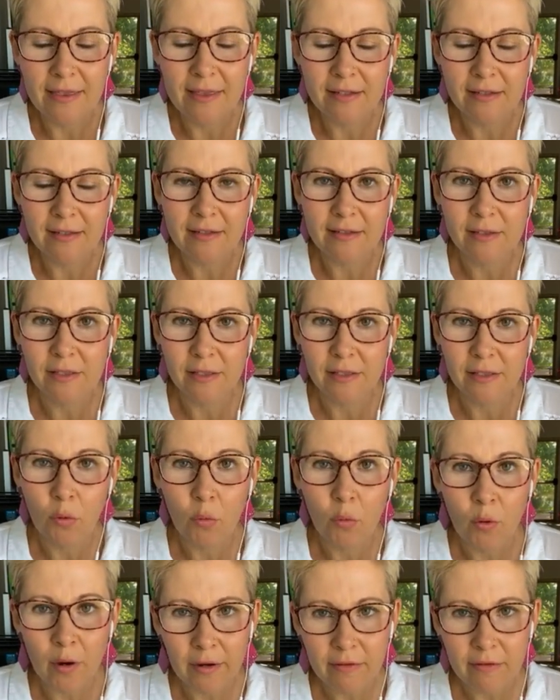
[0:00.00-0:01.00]
This is
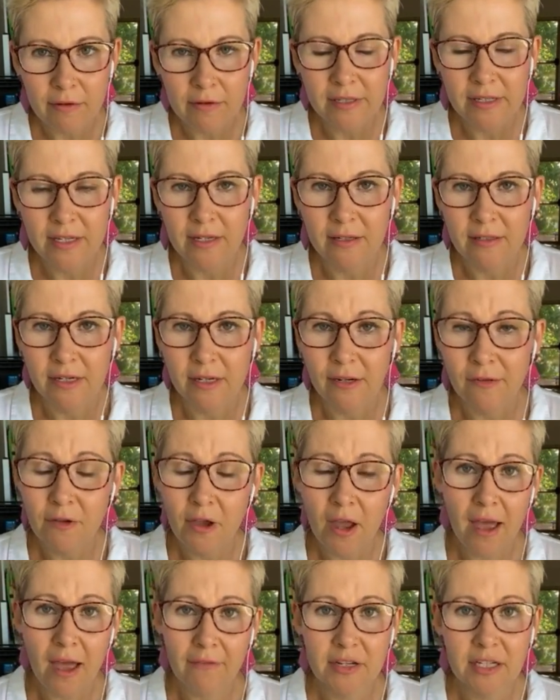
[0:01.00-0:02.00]
one of those things, and
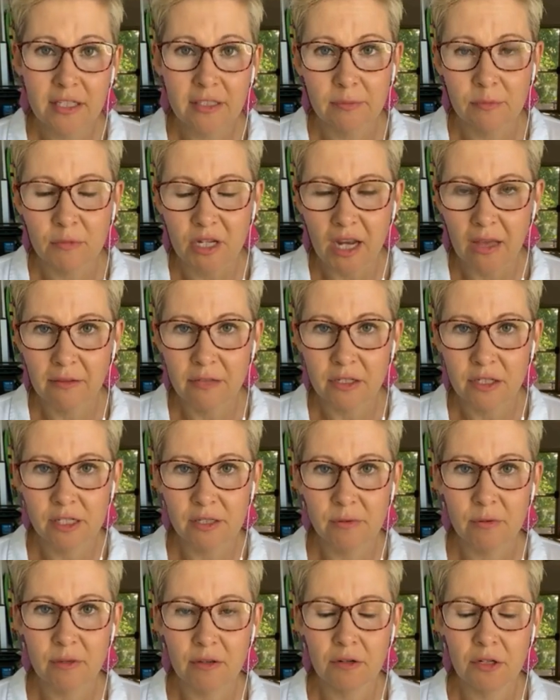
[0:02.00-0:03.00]
if you're having some
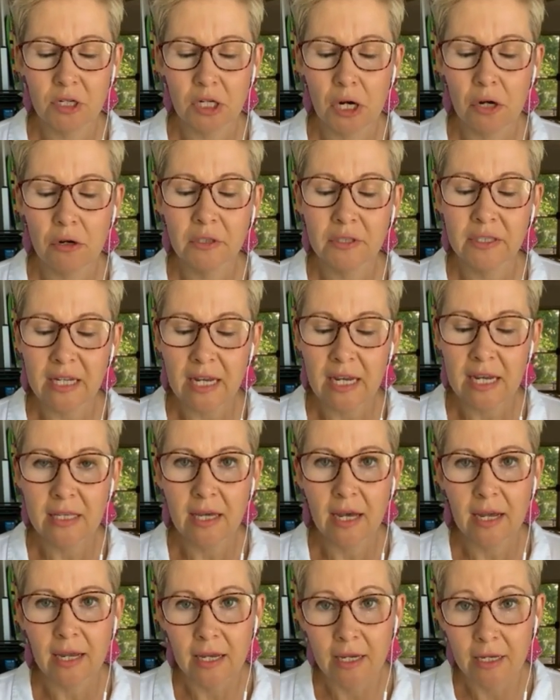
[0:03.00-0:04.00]
challenges with your child,
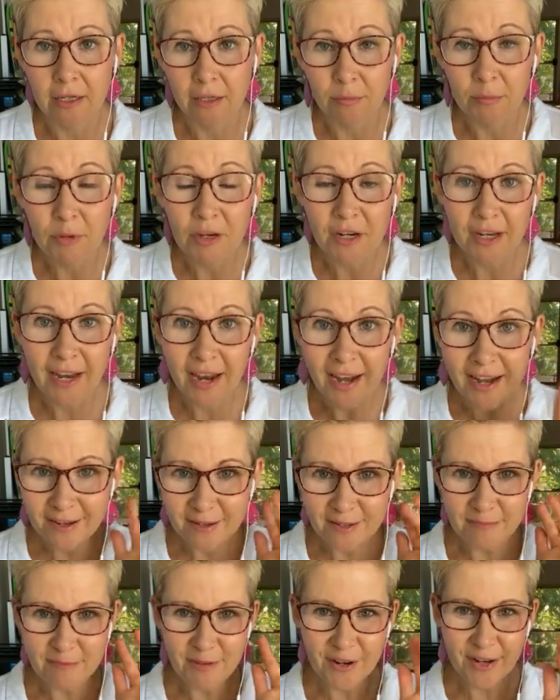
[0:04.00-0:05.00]
either in
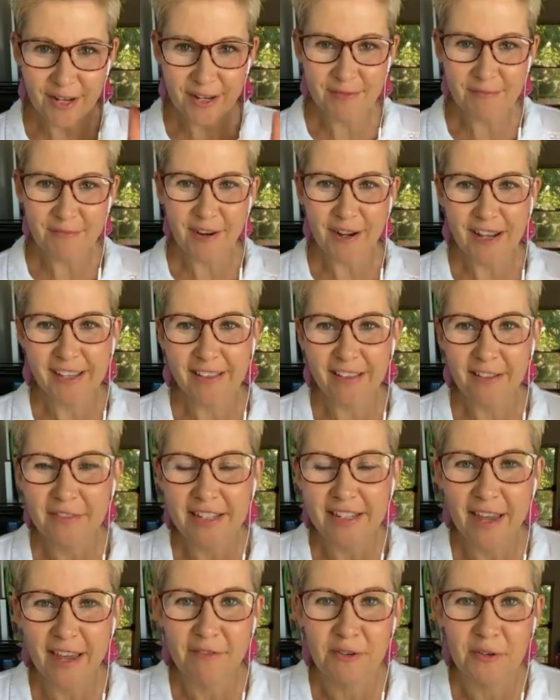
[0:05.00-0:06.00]
communicating, good morning,
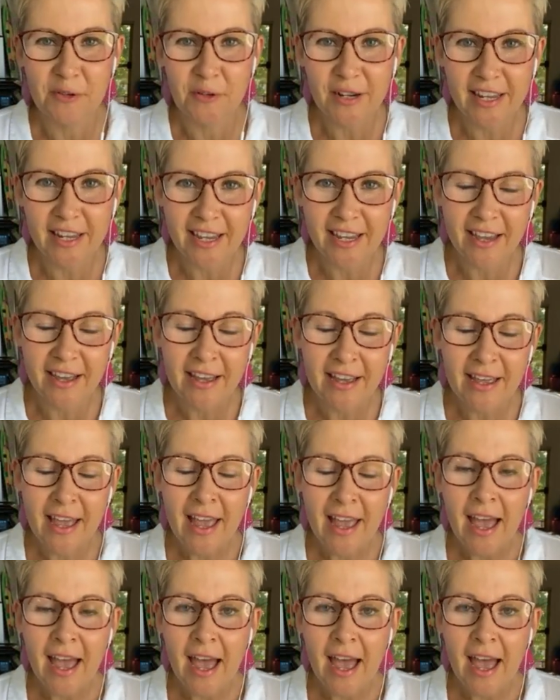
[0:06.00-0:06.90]
lovely to have you on here.